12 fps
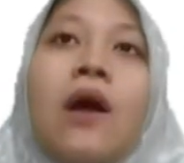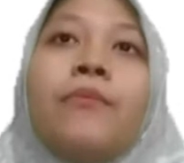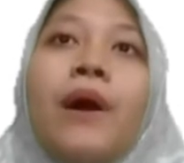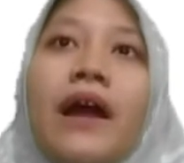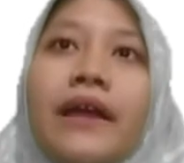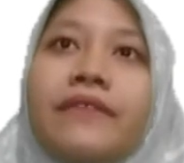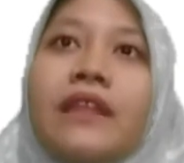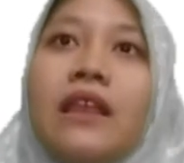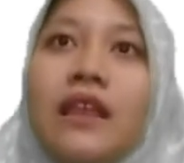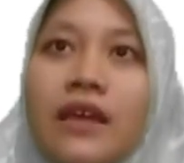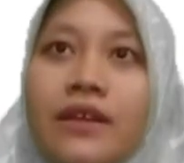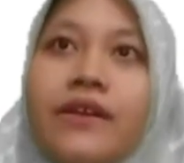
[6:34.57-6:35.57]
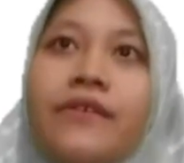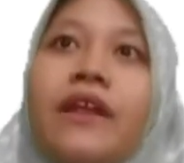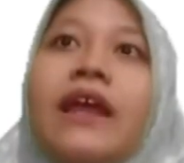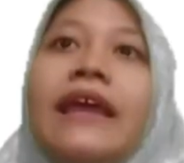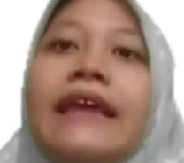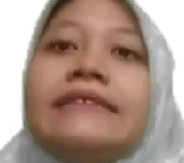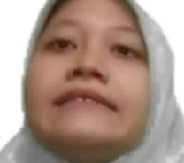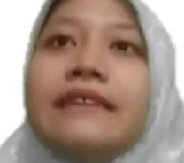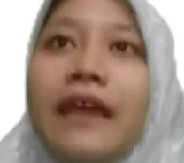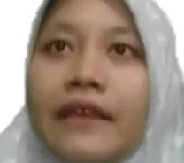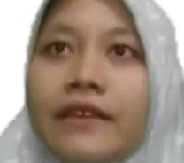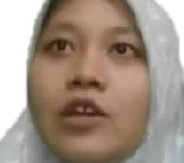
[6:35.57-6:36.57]
by the learner in
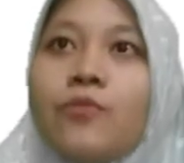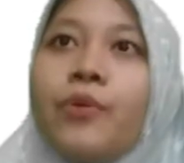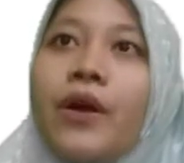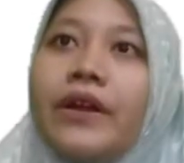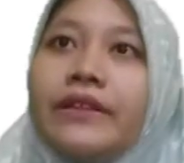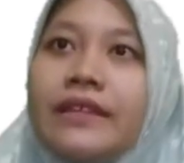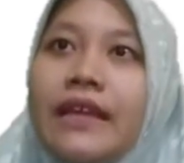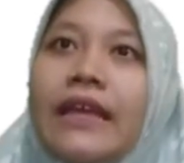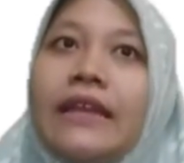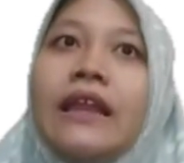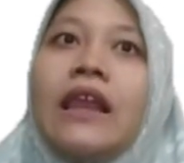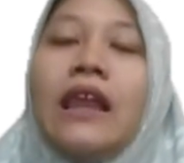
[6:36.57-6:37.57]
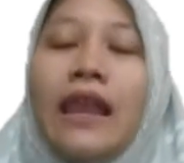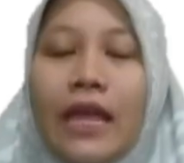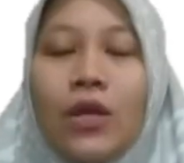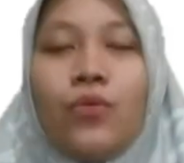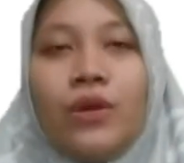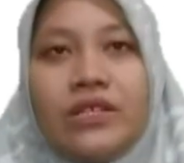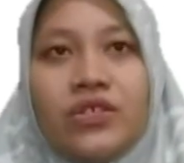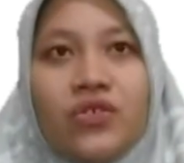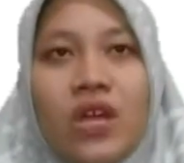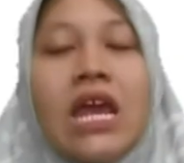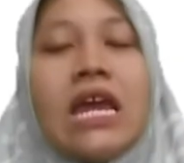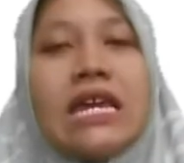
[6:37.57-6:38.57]
taking part in a language
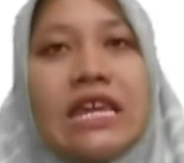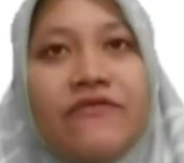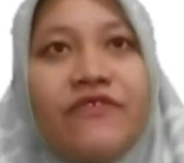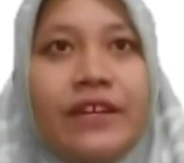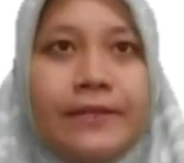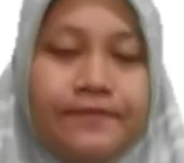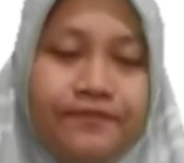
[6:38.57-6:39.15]
event.